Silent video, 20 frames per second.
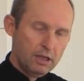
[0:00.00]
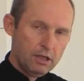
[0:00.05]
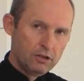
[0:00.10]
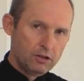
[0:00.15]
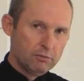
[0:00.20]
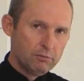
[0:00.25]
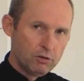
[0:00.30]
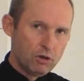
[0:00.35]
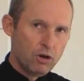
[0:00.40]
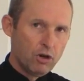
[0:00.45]

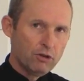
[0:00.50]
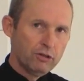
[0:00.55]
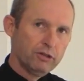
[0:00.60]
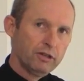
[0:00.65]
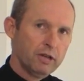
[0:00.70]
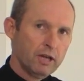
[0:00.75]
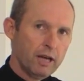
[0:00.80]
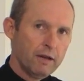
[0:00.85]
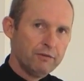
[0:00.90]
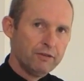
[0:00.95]
Some
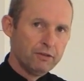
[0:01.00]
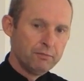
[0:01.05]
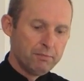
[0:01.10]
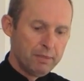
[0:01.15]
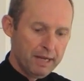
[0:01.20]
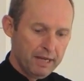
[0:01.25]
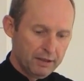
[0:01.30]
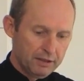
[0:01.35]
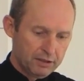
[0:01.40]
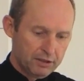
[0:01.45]
cotton gloves are
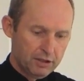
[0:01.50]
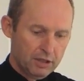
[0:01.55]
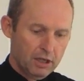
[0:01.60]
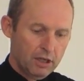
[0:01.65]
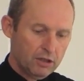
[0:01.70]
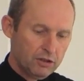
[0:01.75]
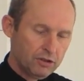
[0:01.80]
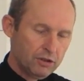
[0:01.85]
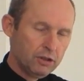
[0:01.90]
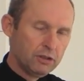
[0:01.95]
best.
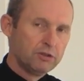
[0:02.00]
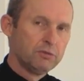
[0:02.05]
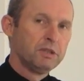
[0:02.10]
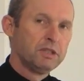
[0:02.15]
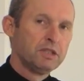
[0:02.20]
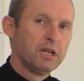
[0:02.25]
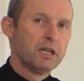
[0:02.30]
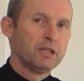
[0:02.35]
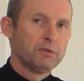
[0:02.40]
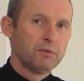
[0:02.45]
As soon as we
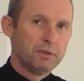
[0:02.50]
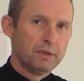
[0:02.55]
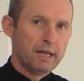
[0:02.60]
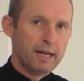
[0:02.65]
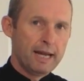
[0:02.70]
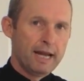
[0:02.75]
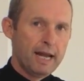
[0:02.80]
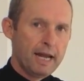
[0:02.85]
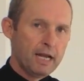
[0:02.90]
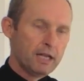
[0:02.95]
touch it with
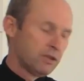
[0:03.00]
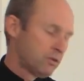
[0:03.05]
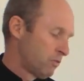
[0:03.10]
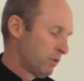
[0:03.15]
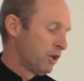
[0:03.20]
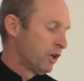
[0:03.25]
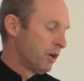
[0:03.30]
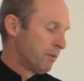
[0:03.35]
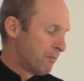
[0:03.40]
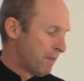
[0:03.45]
our hands,
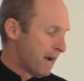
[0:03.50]
we're going to